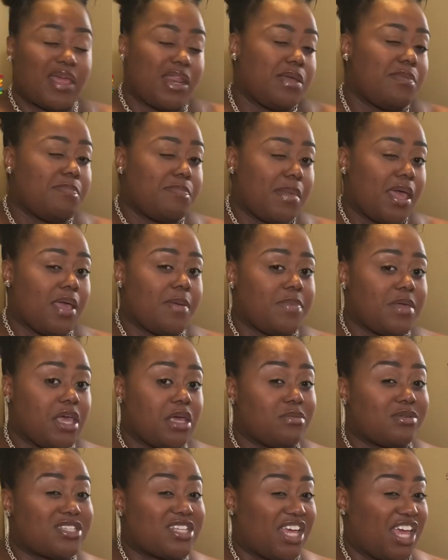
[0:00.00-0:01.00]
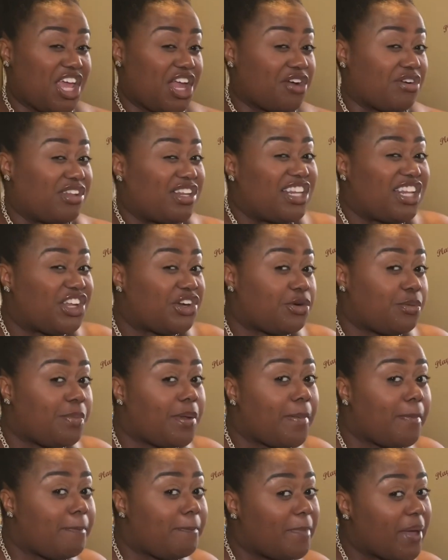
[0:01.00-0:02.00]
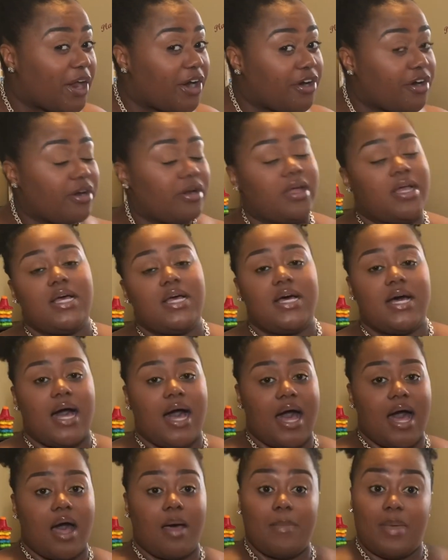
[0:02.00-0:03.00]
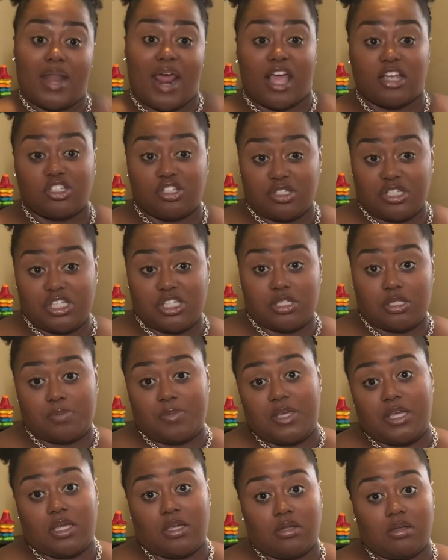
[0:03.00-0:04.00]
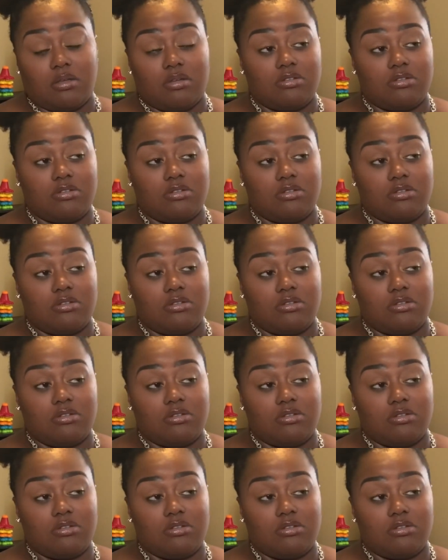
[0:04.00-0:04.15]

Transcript: he may be able to hear a little bit better and actually speak.